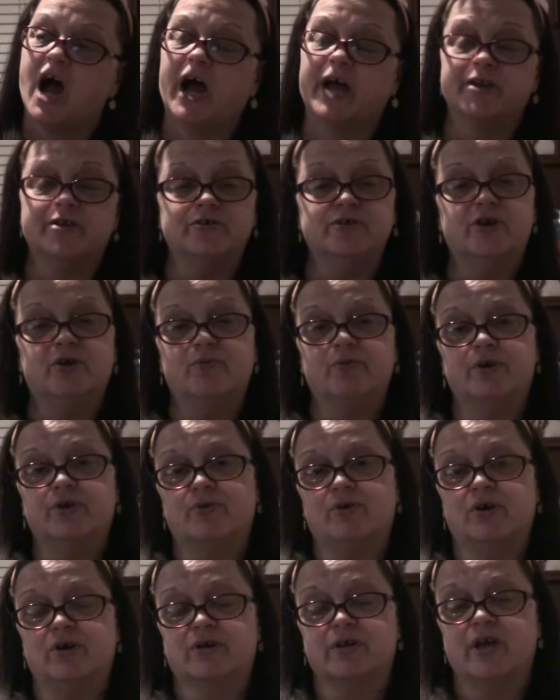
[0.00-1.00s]
I don't know what
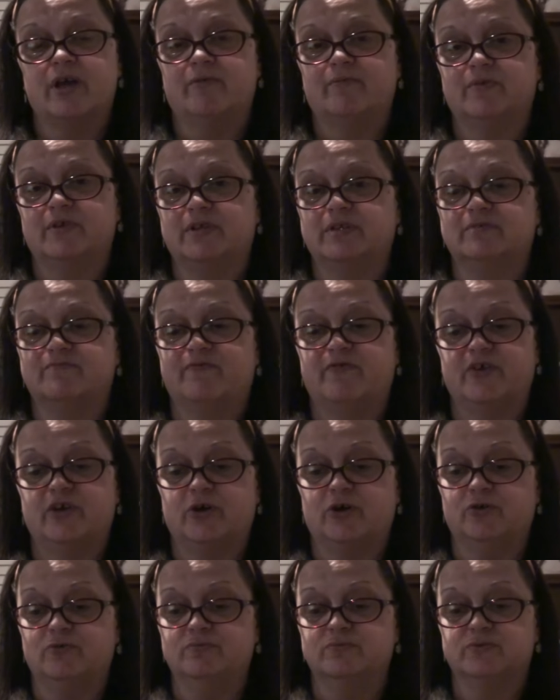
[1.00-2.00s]
all Kevin
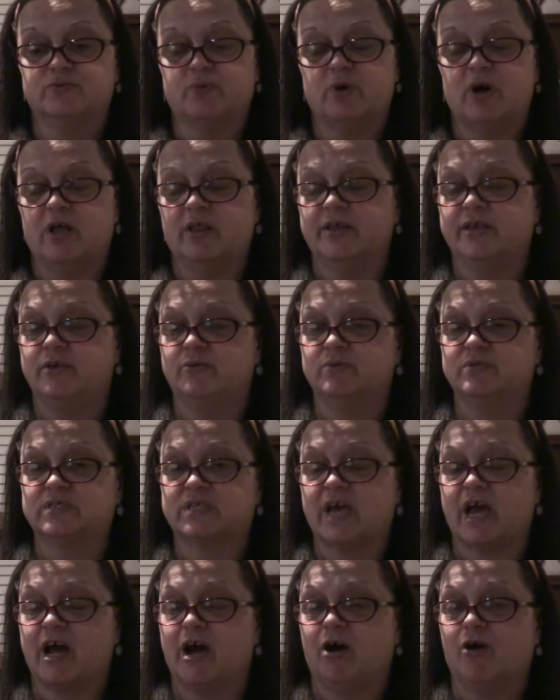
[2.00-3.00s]
filmed while he was
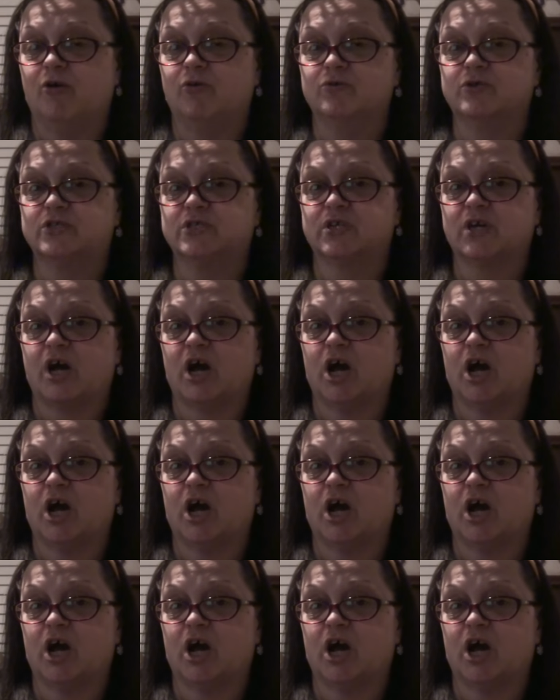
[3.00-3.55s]
out,